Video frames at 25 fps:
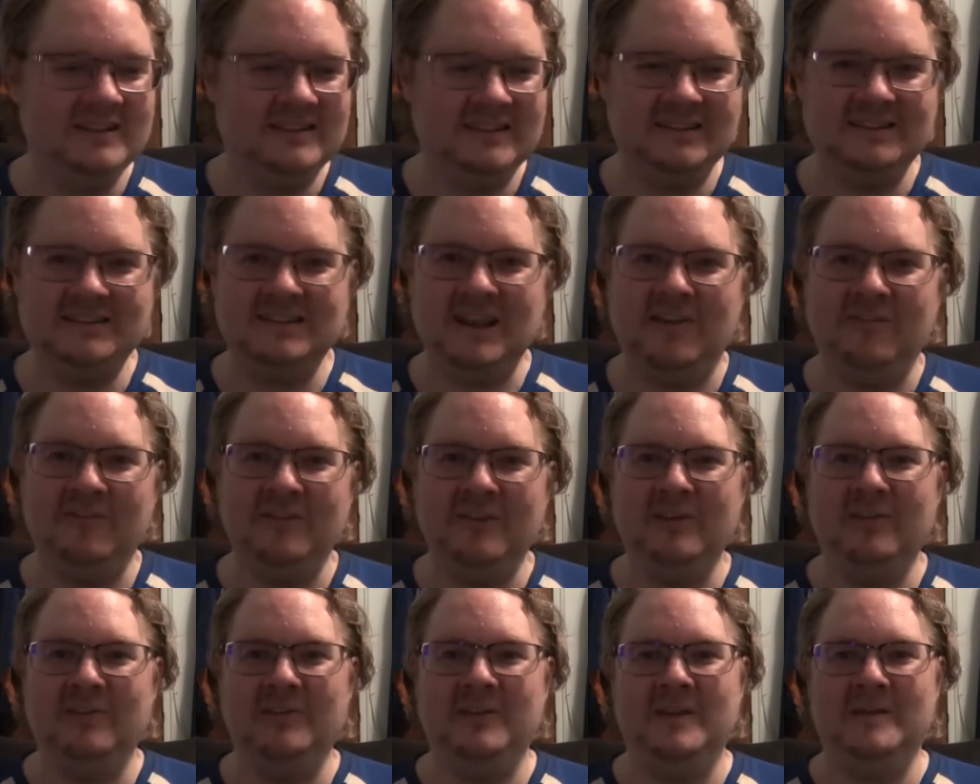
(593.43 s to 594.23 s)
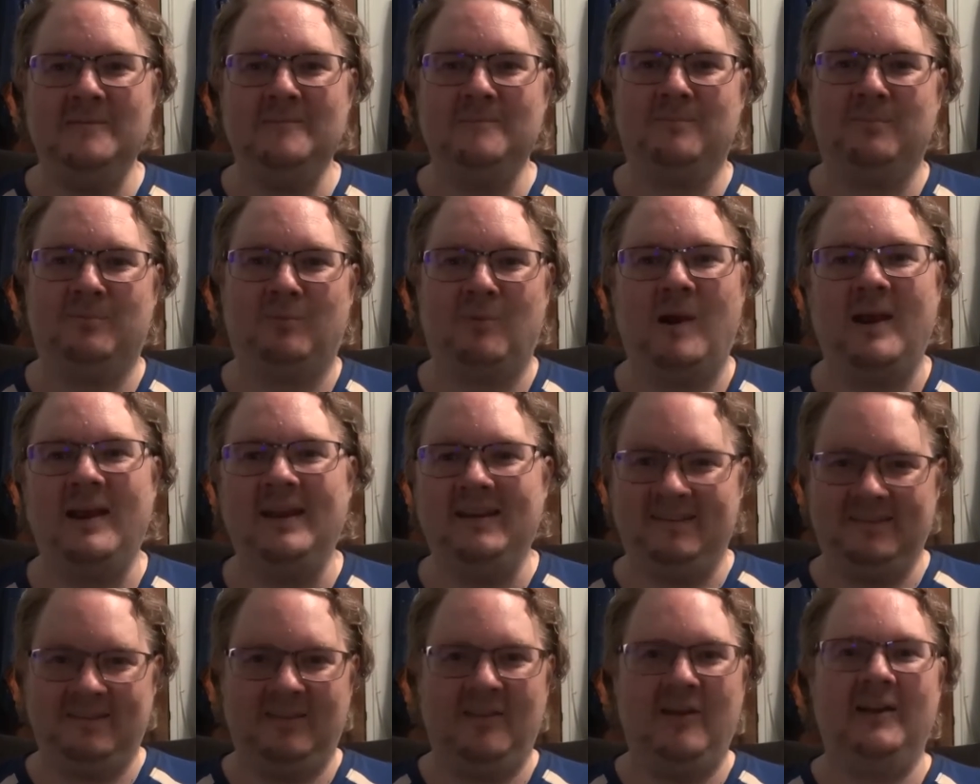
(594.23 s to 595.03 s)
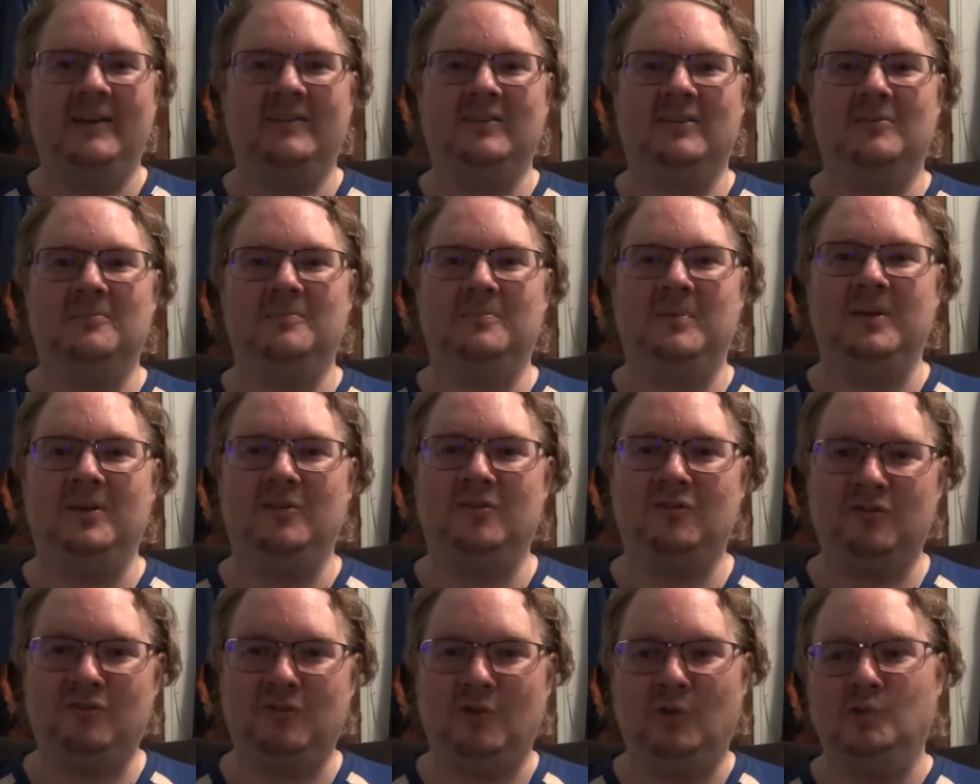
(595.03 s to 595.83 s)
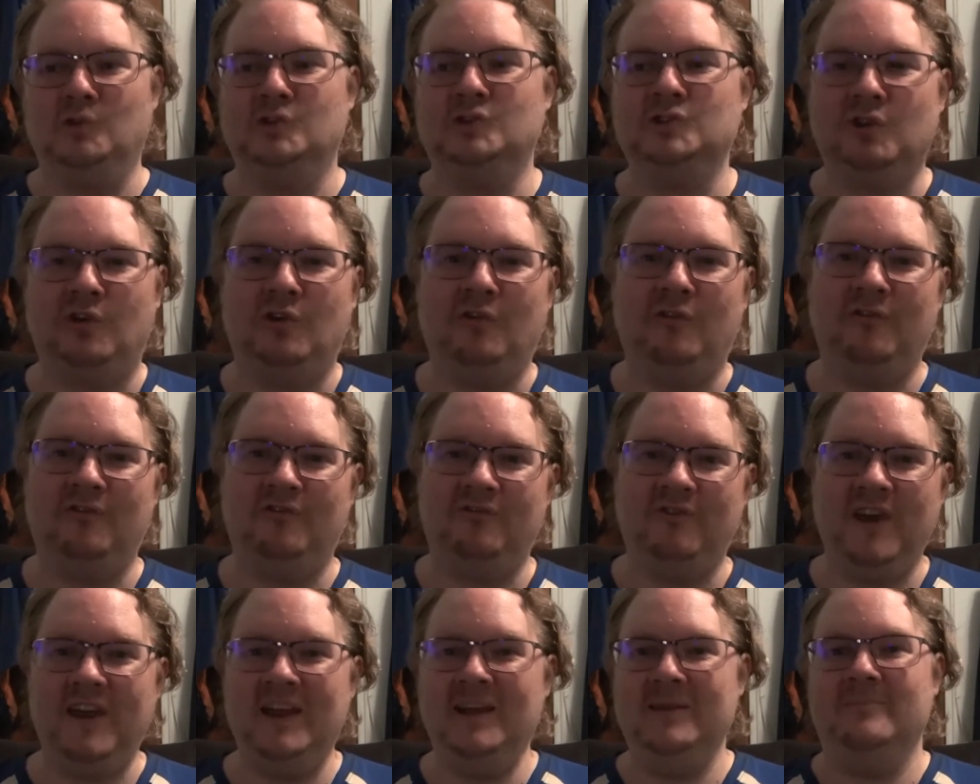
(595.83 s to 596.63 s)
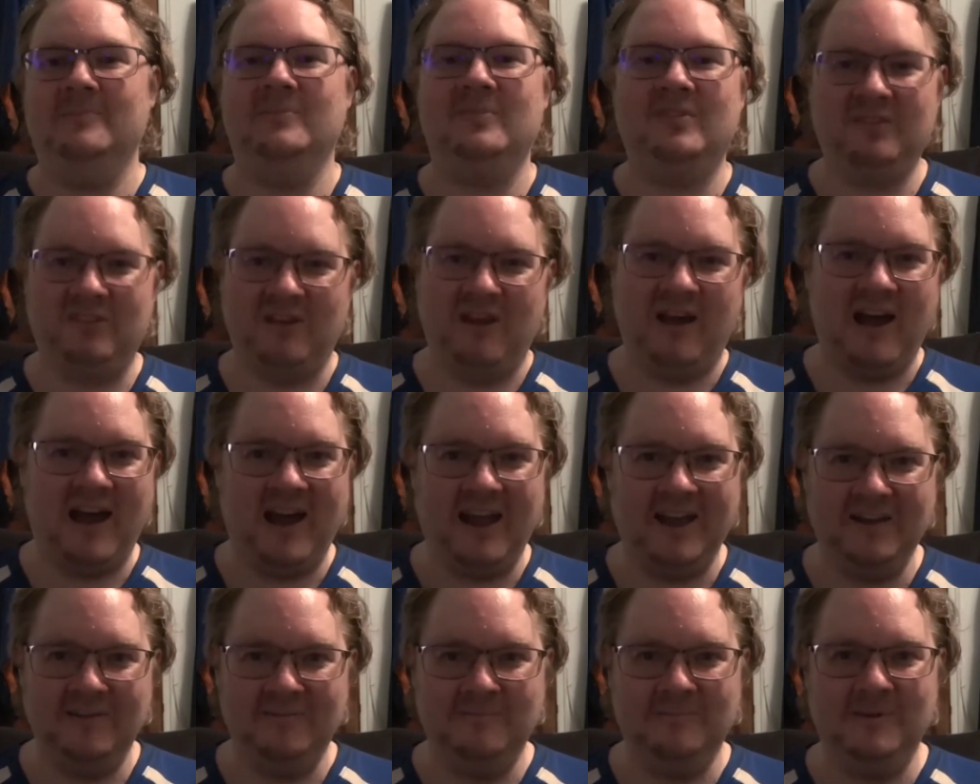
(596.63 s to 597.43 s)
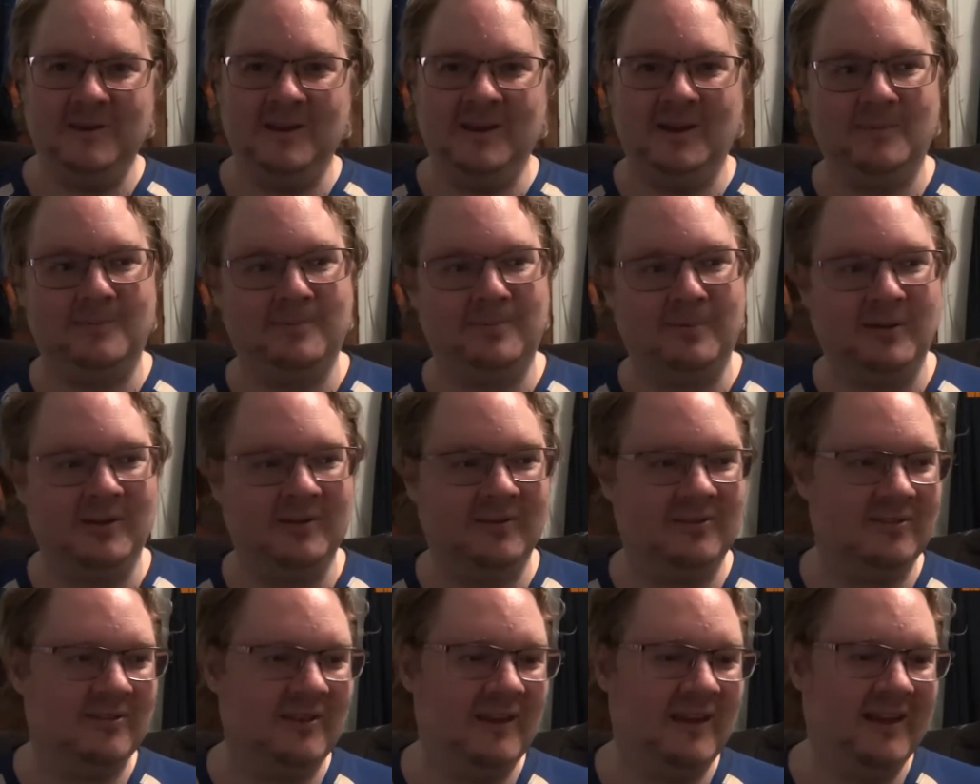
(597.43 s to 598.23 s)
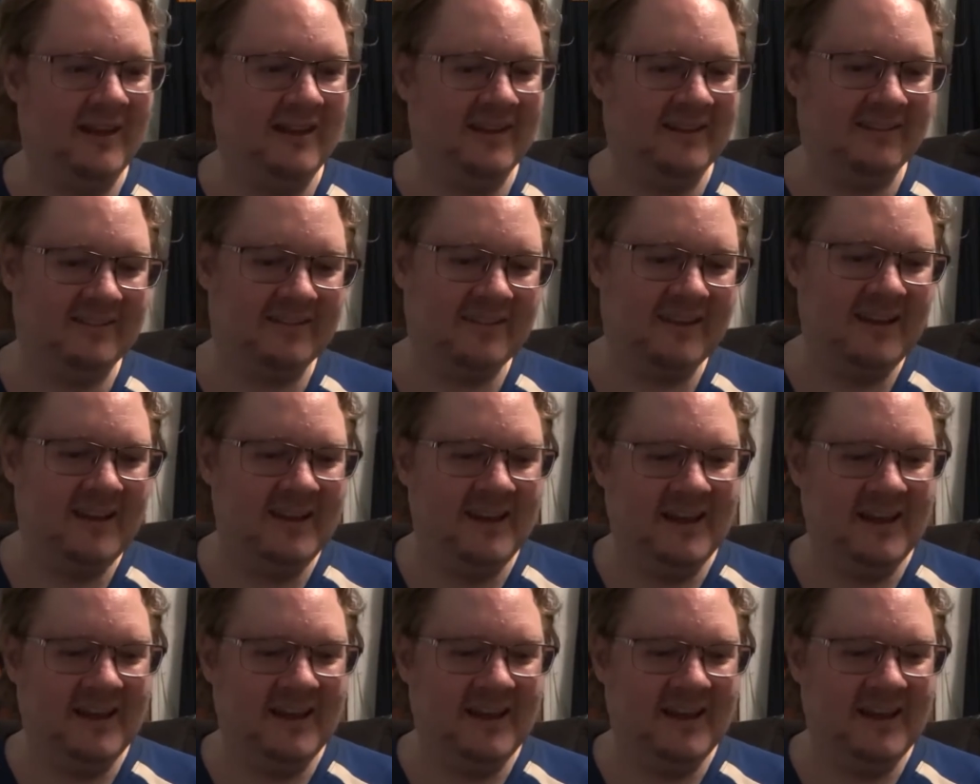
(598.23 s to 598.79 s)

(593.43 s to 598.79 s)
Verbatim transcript: She's definitely embraced like the big social fame side of being a princess.